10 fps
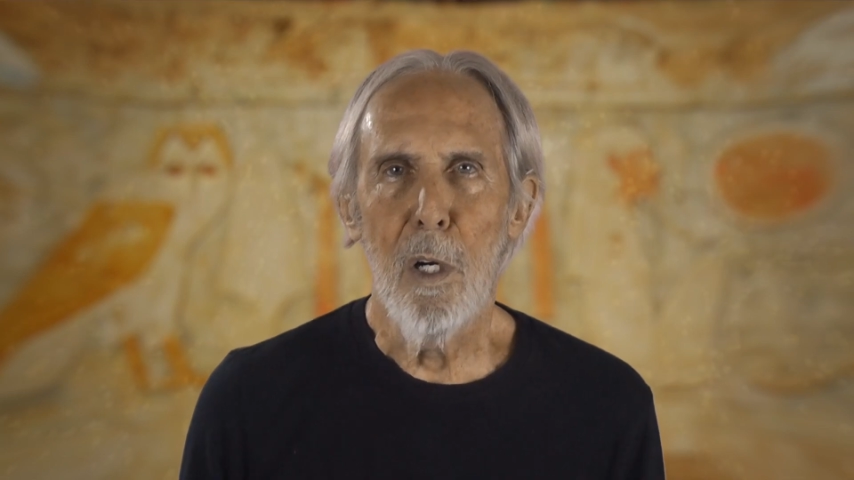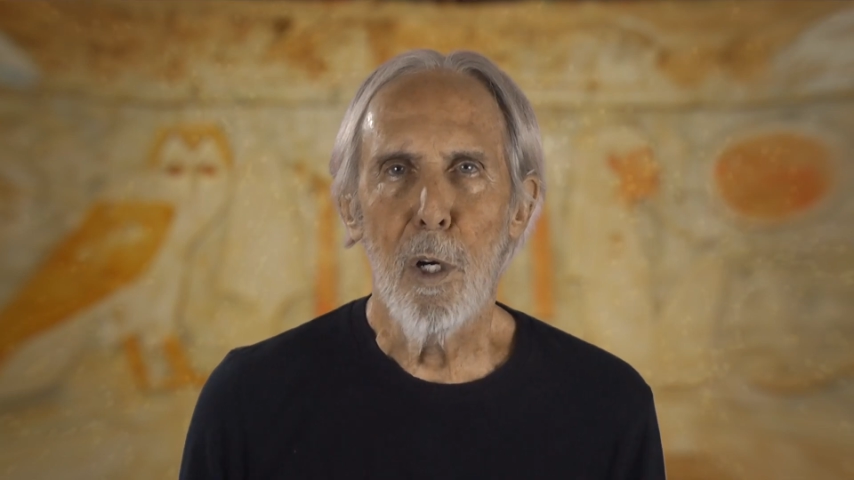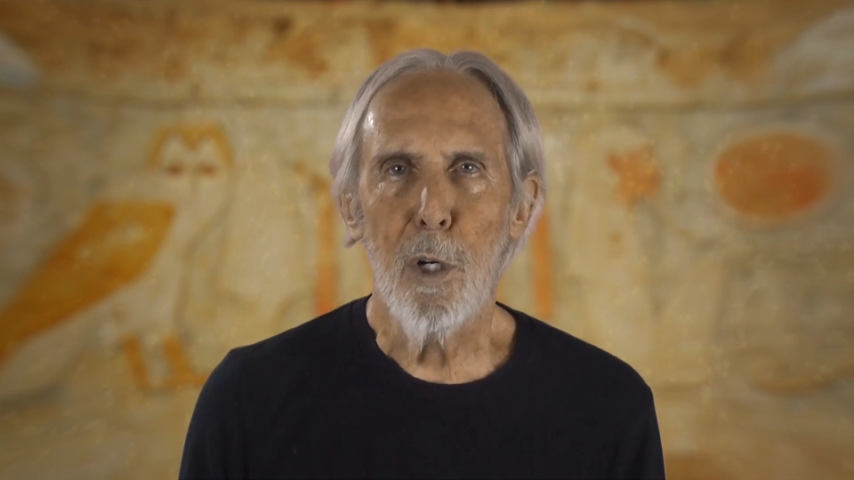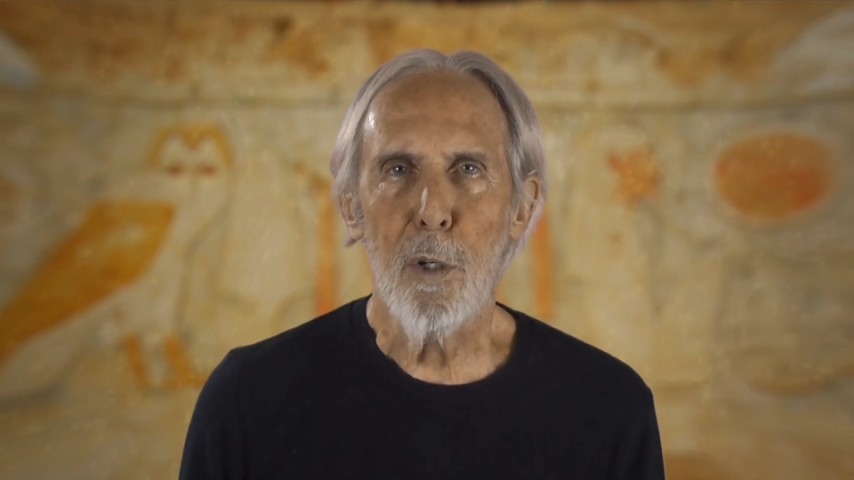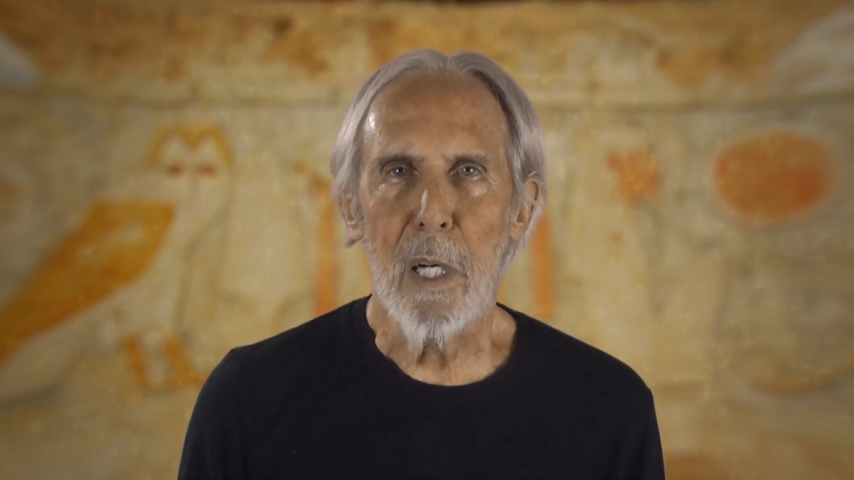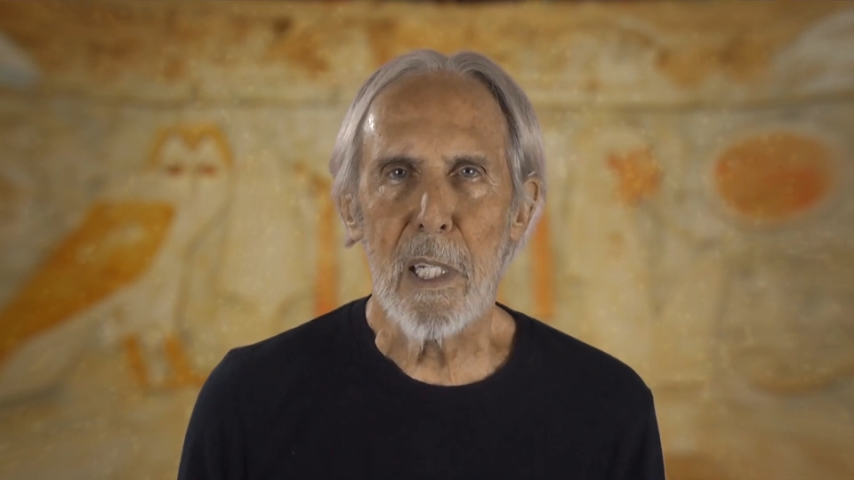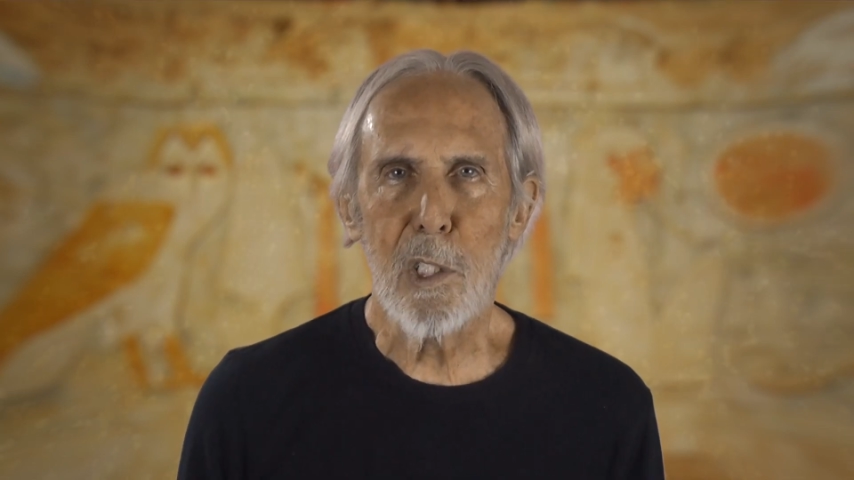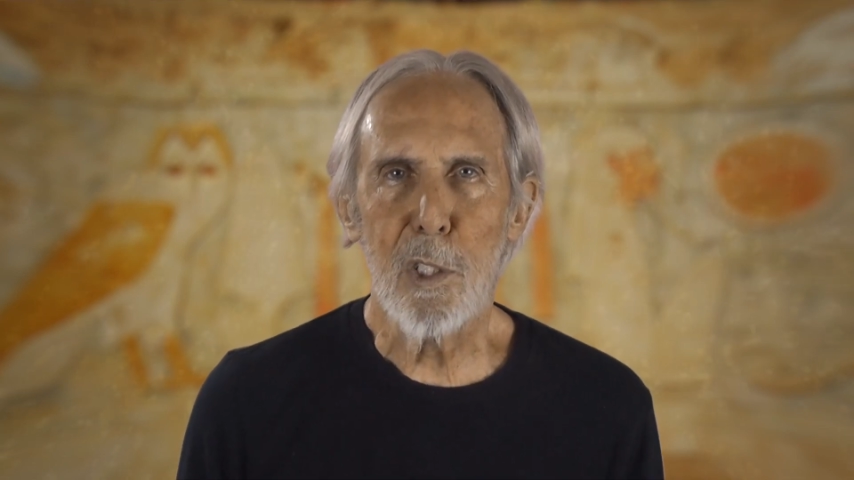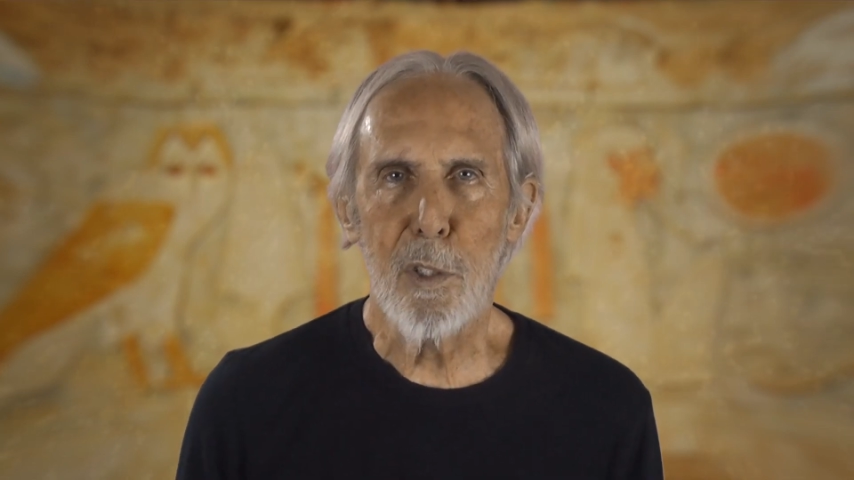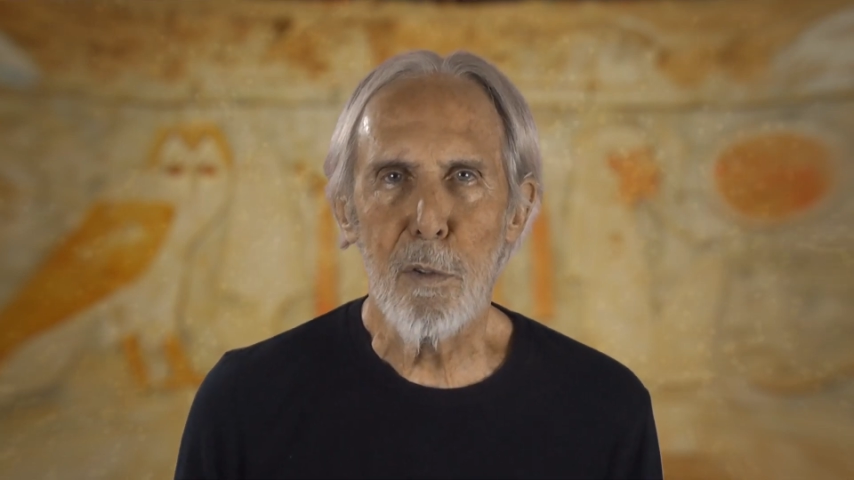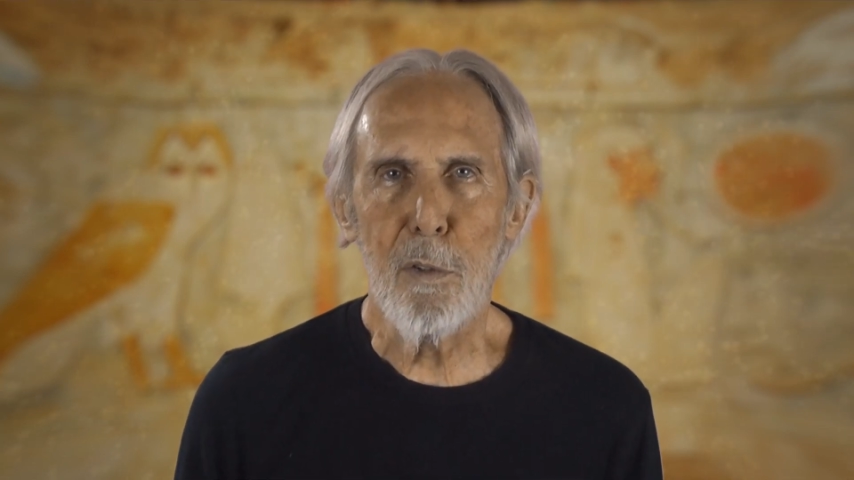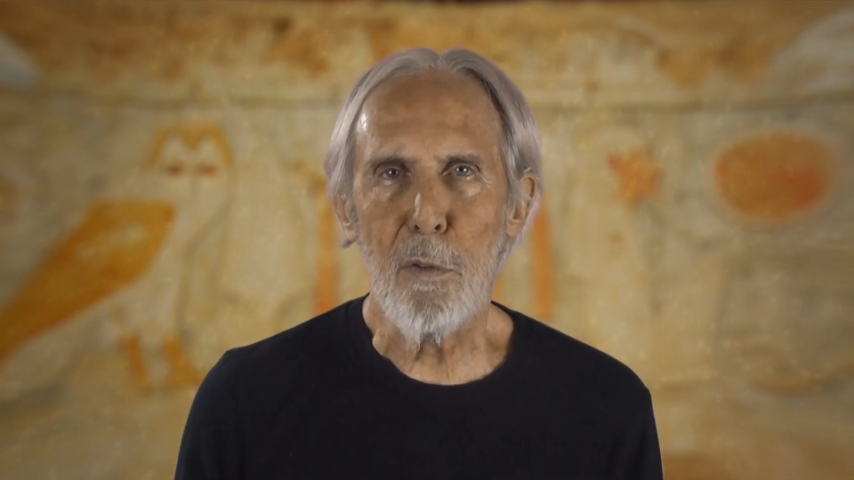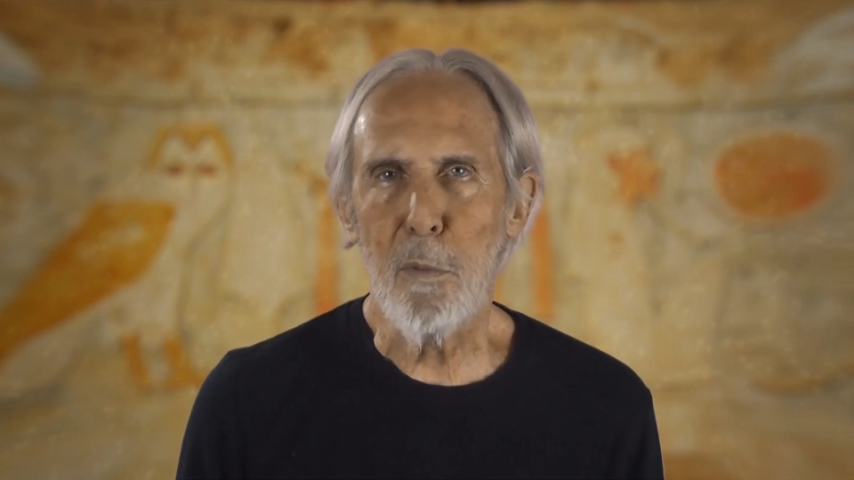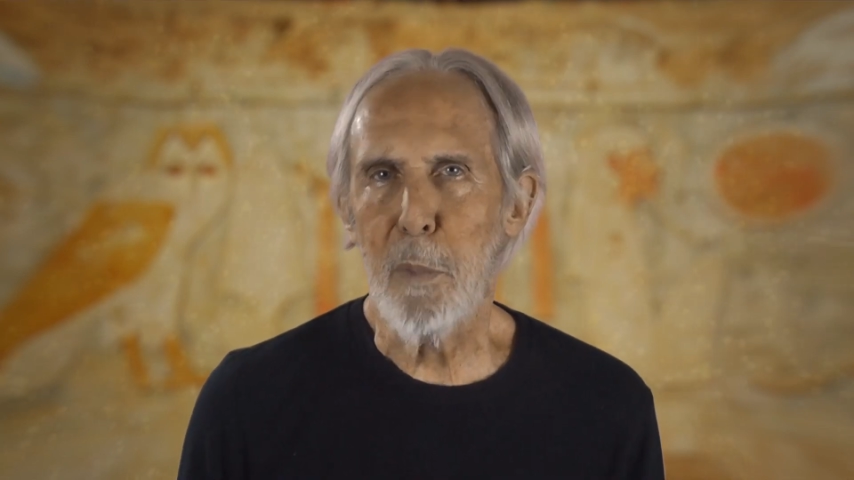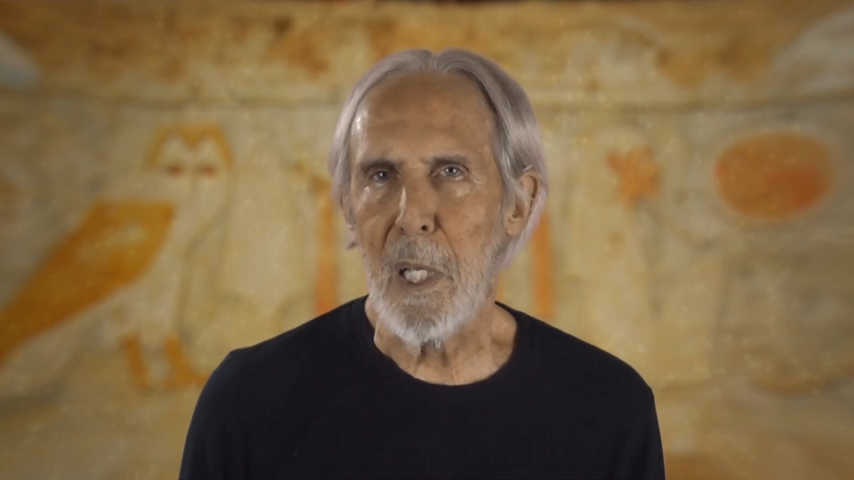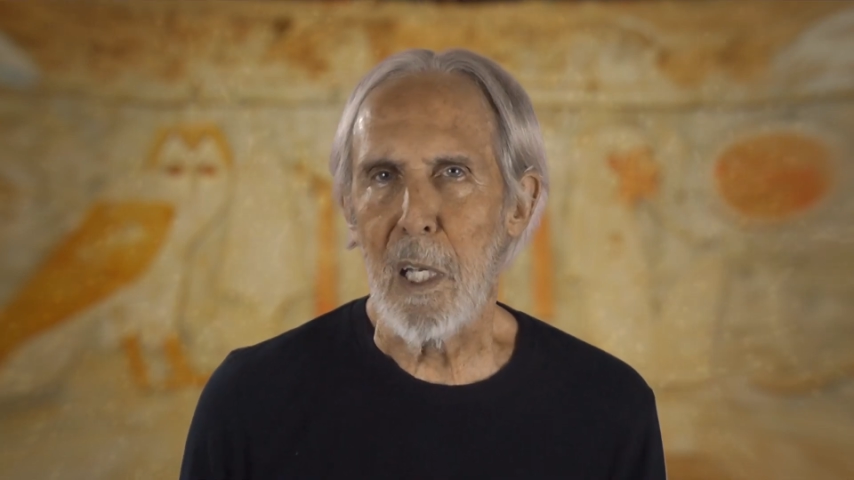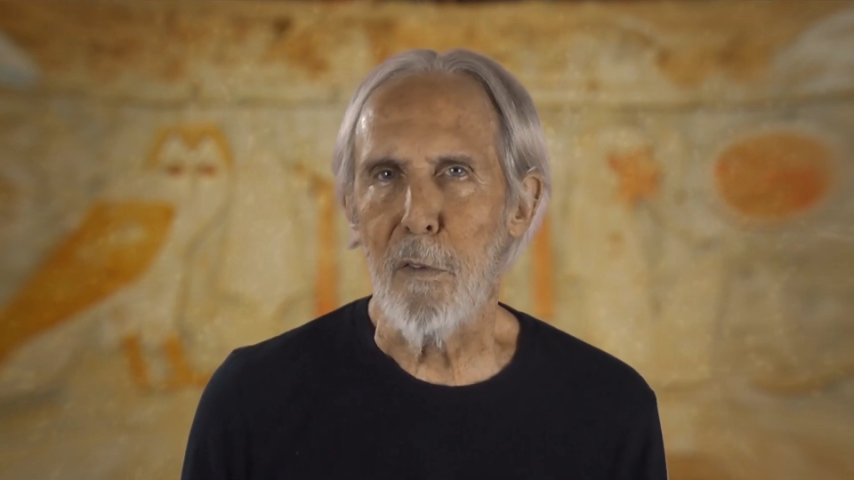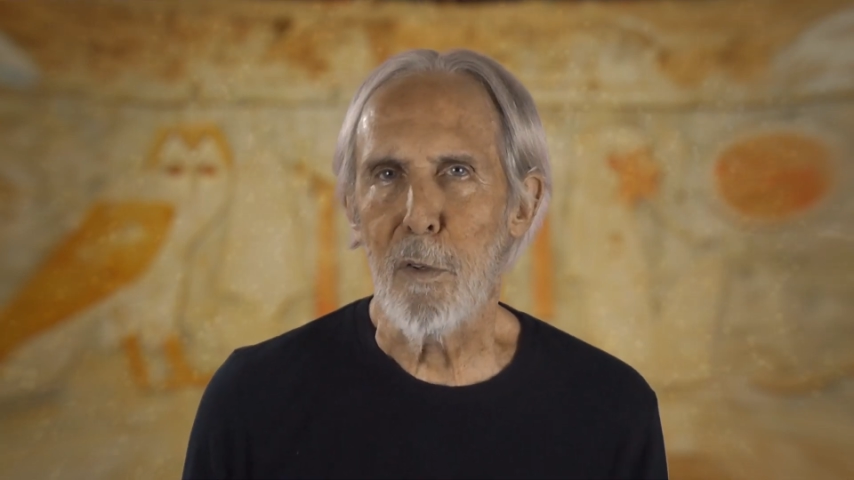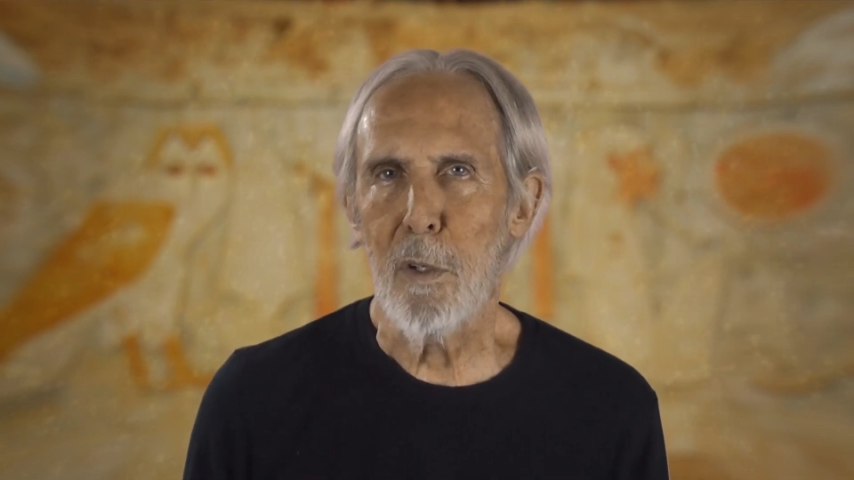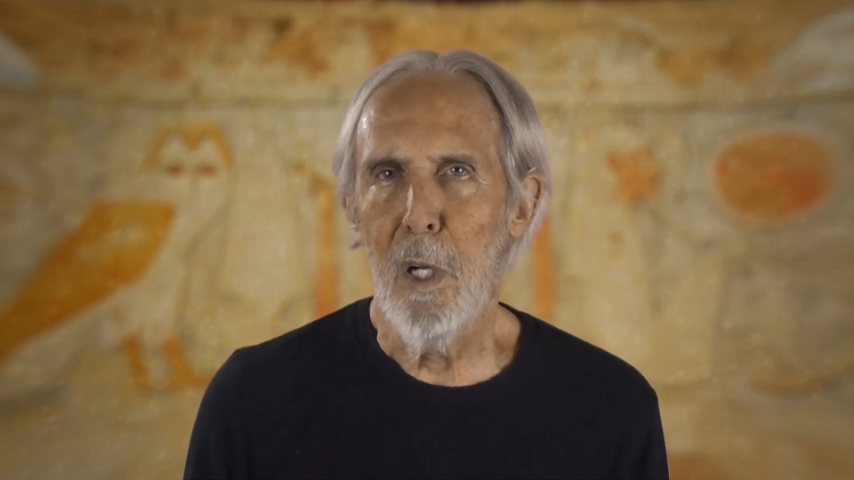her external
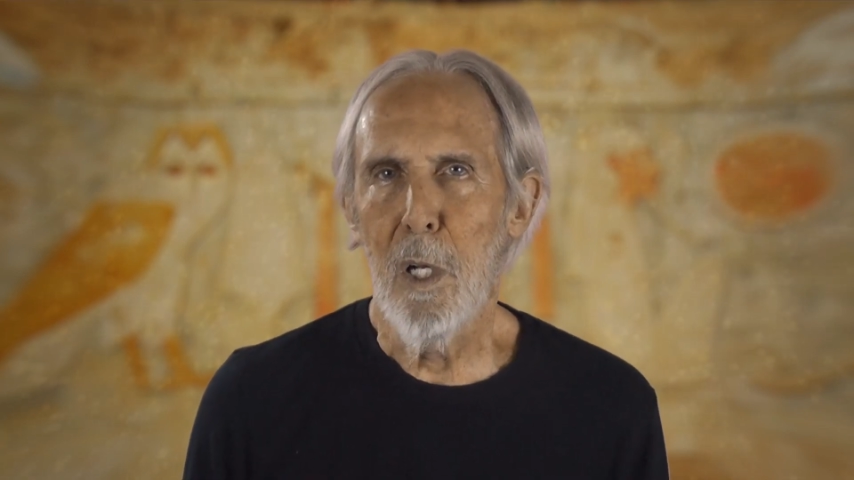behavior